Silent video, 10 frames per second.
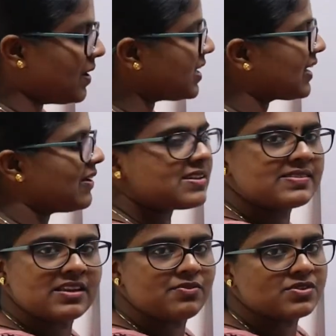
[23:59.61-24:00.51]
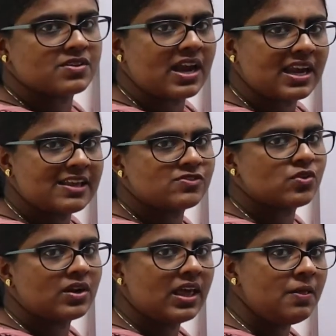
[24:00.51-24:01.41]
particular set which contains
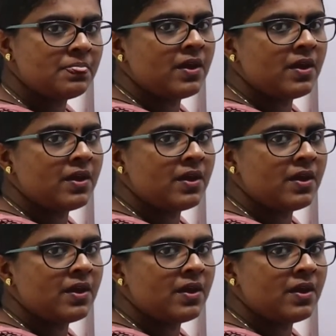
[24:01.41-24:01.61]
only